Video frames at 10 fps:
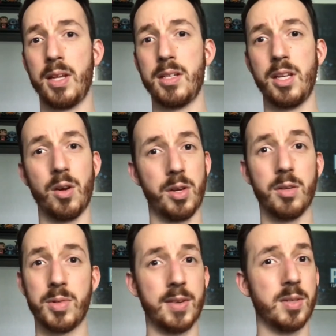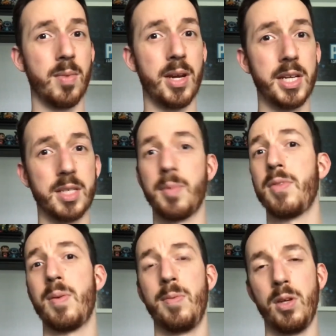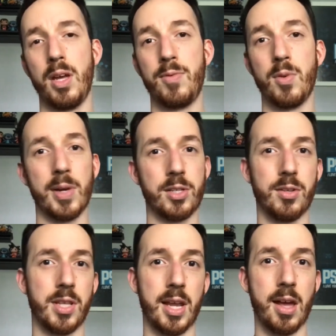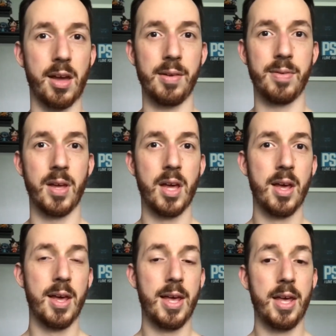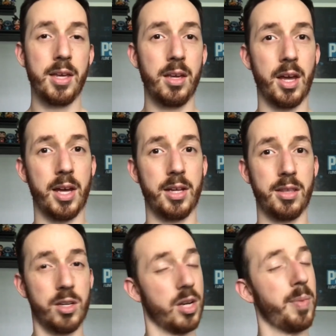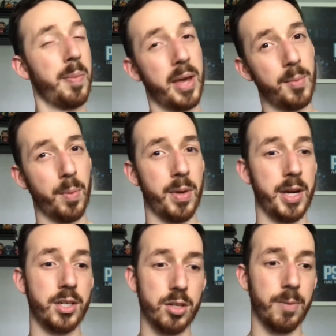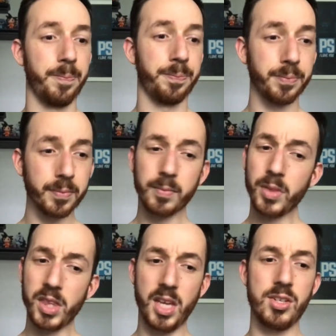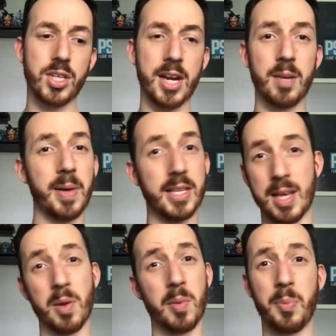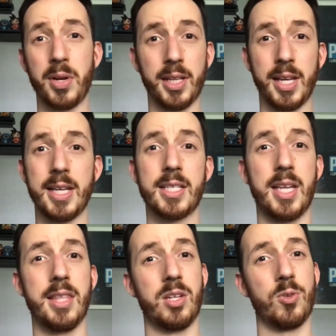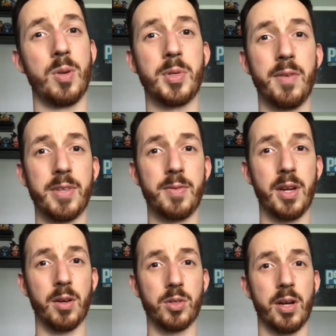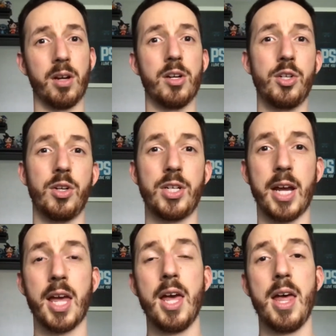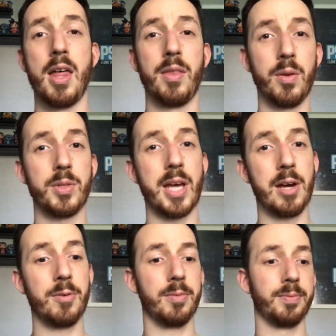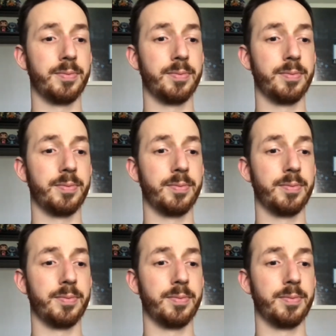you save some money. Some of them, if you register the day of, then you're gonna be paying more money. So it just kind of depends. I'm going to be putting links in the description of this video, so I encourage you to check those out.